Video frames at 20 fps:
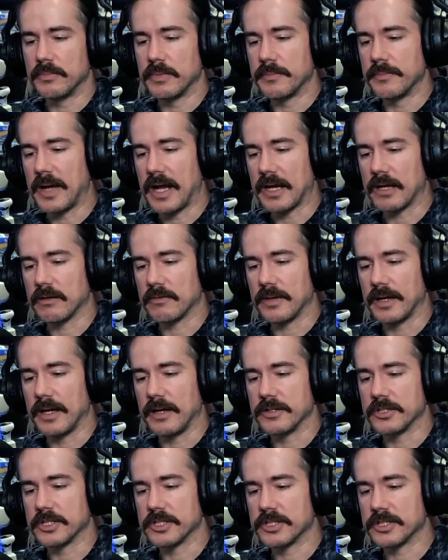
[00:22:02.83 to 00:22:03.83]
it back
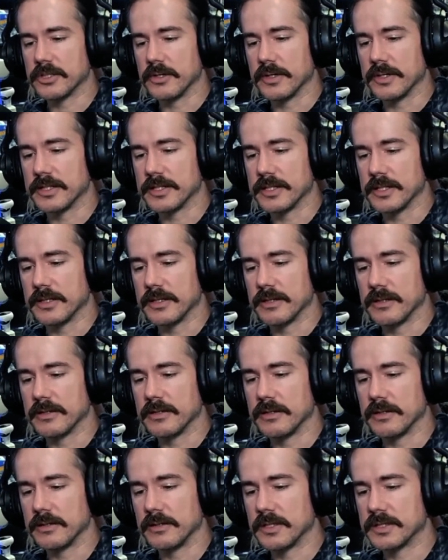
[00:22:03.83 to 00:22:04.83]
around just so it
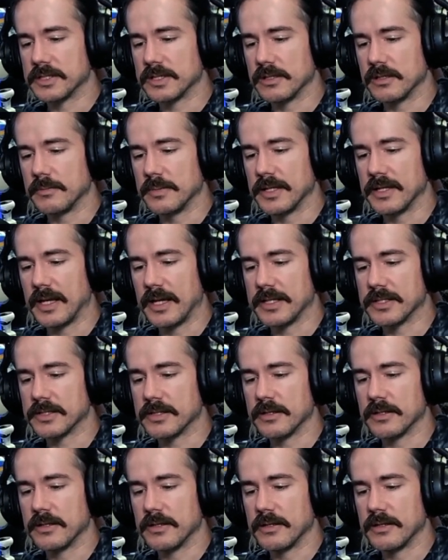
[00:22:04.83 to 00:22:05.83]
looks a little bit
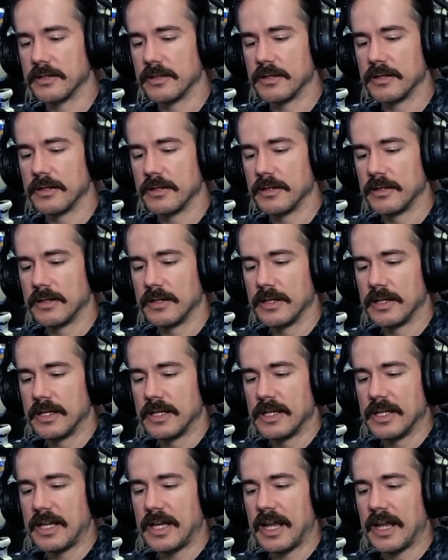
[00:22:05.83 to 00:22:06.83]
nicer.
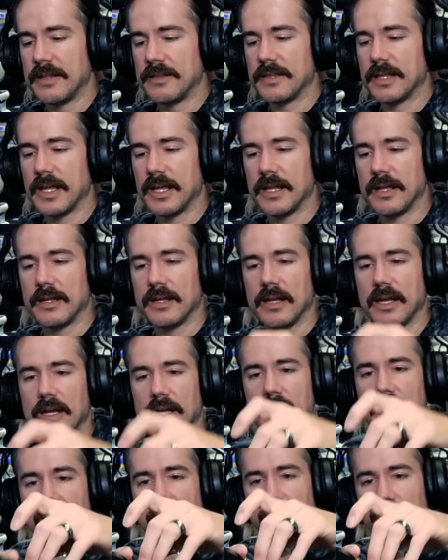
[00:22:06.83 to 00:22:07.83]
And then
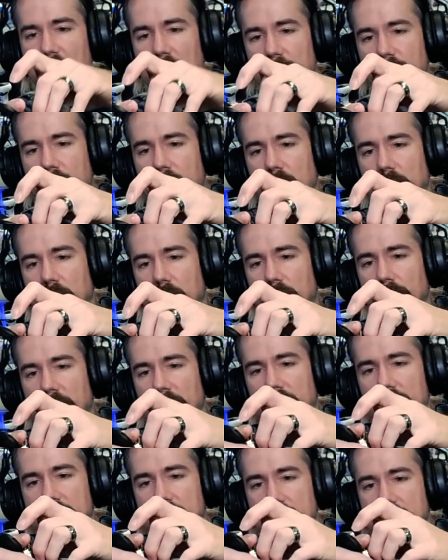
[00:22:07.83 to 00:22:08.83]
if I pull
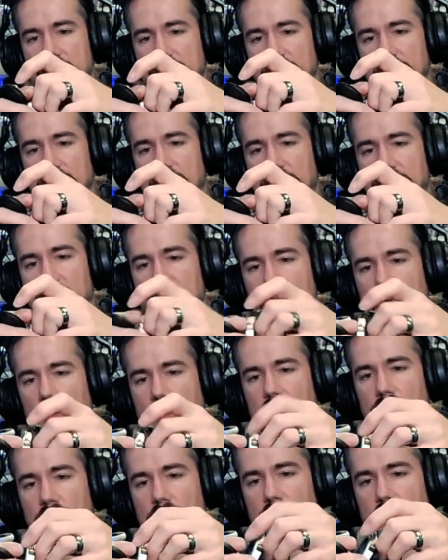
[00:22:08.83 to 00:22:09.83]
this, you have to
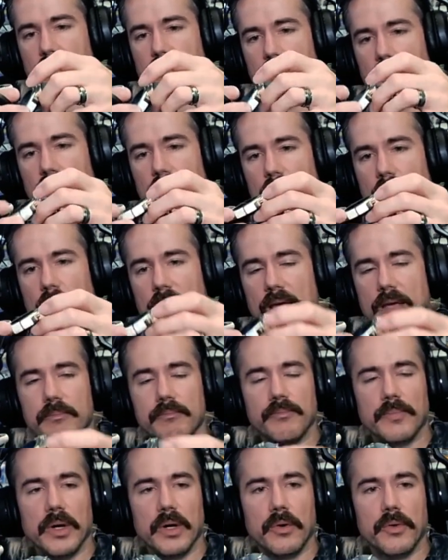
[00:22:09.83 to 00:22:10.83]
pull away
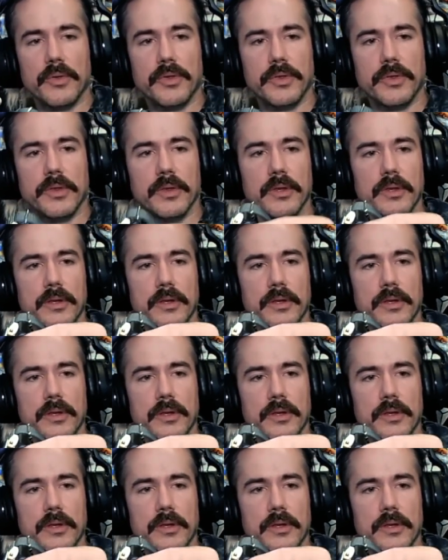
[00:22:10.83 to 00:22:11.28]
both.